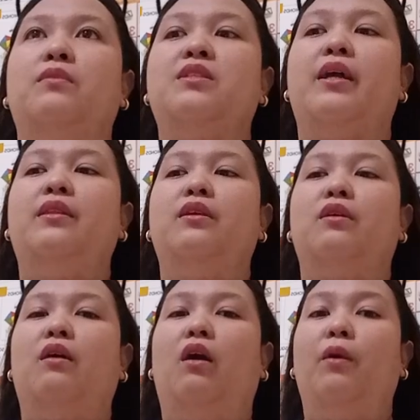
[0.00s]
standing
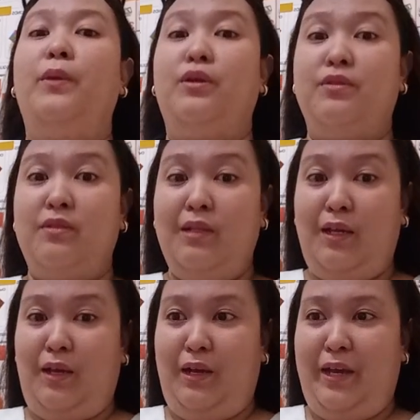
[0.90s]
there
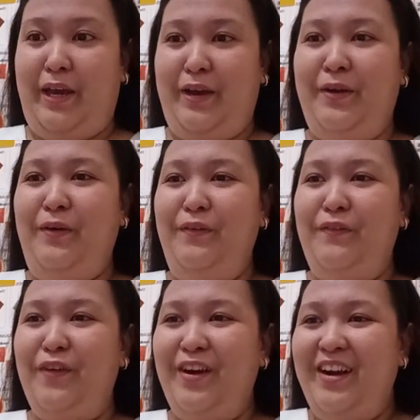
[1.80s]
ominously, okay,
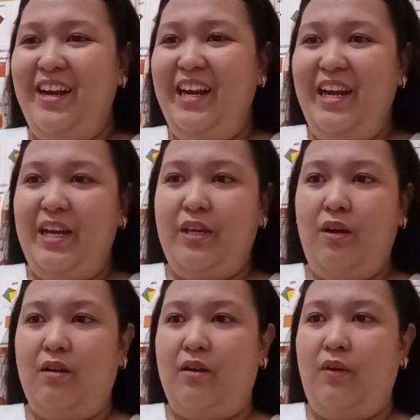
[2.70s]
over
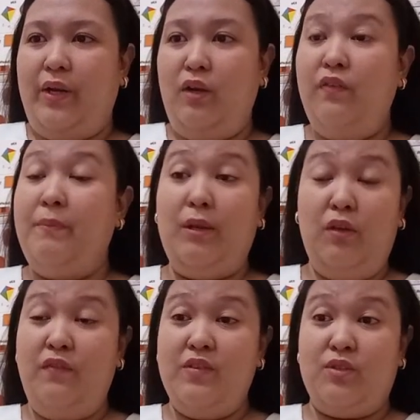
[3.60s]
Hyogoro and Luffy.
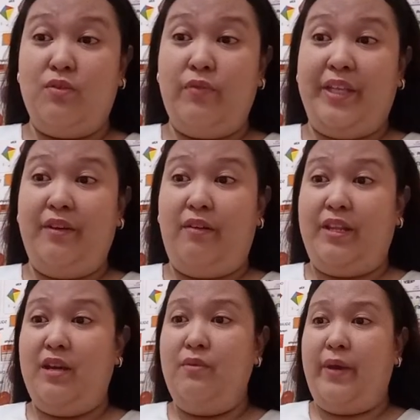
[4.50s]
But Luffy is already
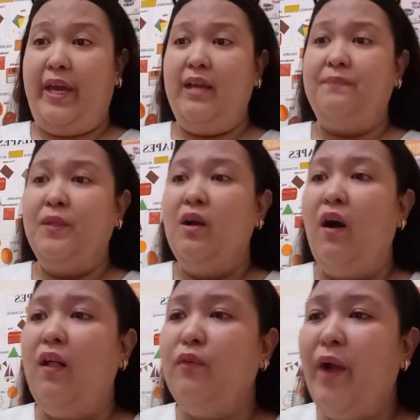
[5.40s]
running away.
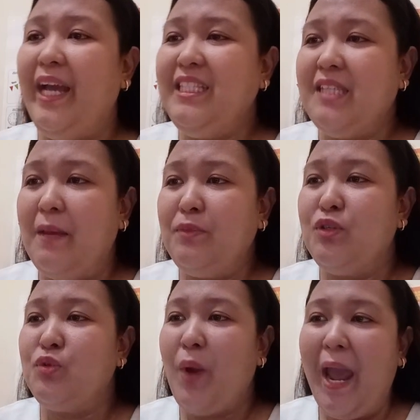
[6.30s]
All right, time
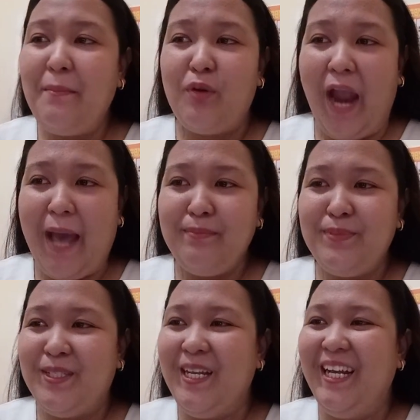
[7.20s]
to scram,
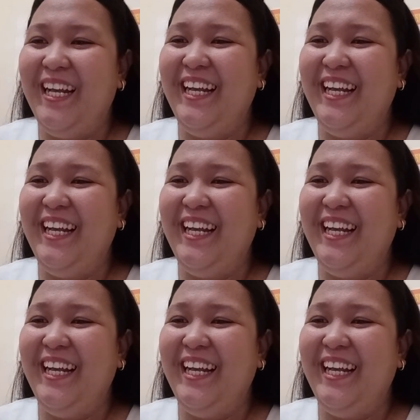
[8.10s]
Gramps.